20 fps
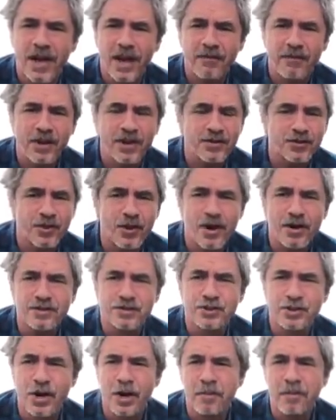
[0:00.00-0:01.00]
Having a
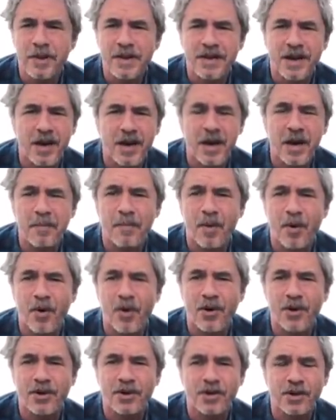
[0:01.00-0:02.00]
dog jumping up
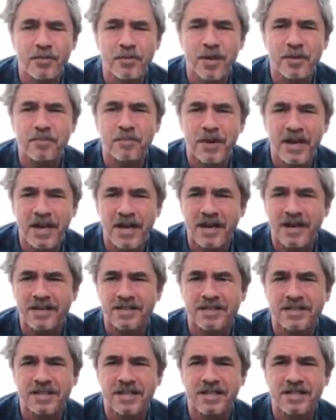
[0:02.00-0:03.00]
on human
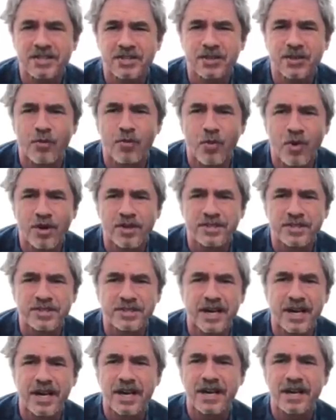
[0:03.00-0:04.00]
beings is the
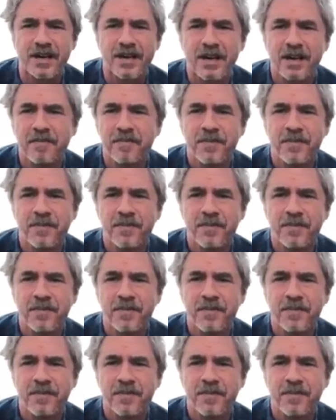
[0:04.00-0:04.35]
worst thing.